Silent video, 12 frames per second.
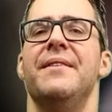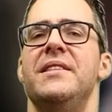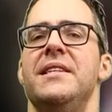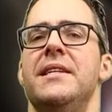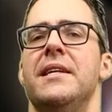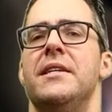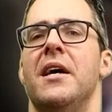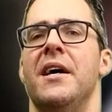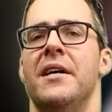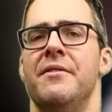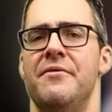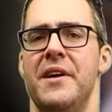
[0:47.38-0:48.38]
I've seen a
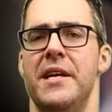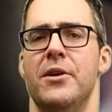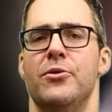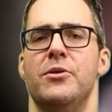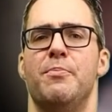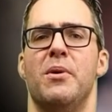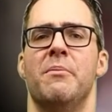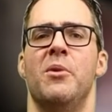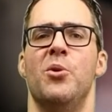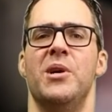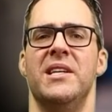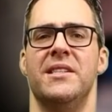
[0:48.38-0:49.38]
ton of videos
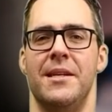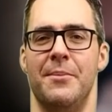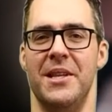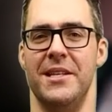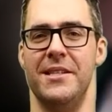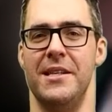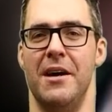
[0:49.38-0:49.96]
promoting some of this